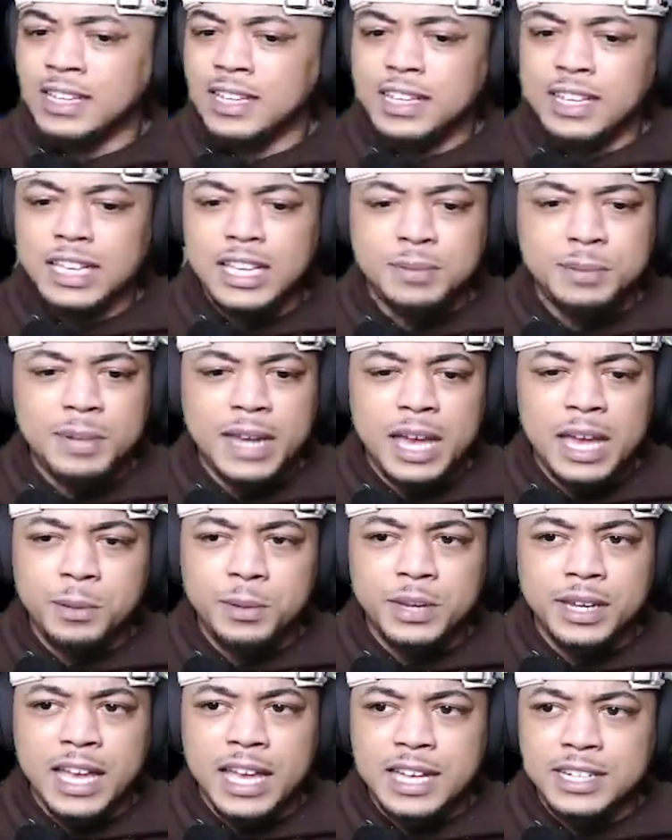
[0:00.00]
He's been
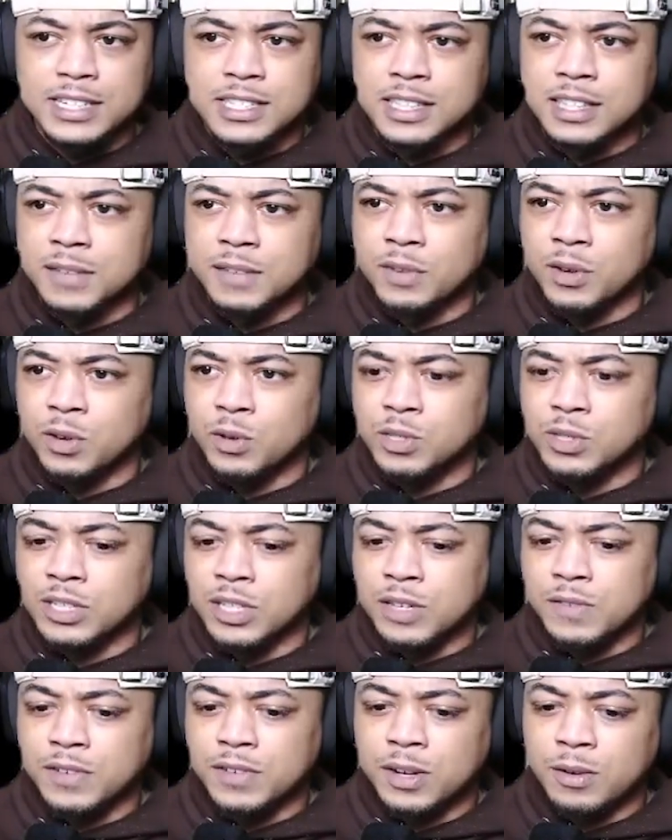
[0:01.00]
able to catch the difficult
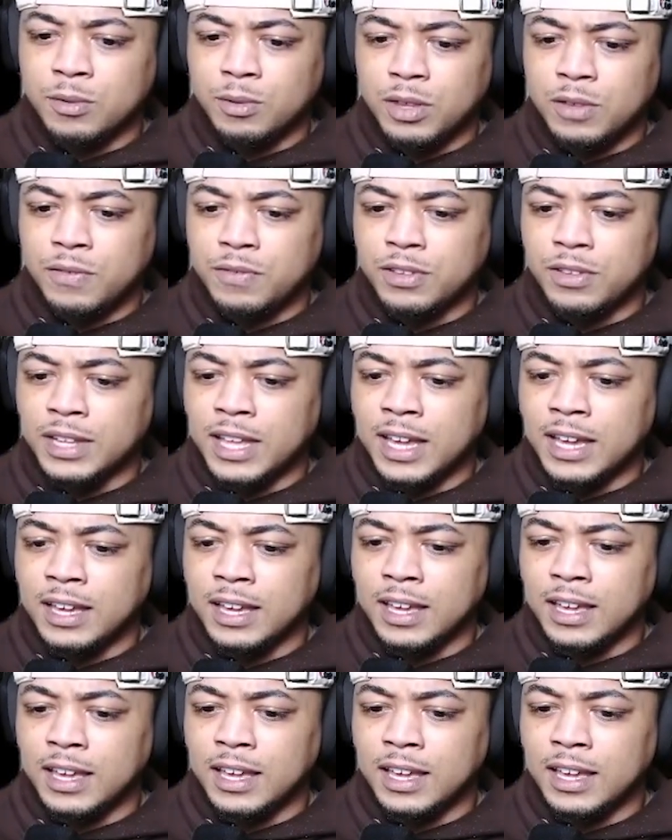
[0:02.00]
stuff, and I really feel like,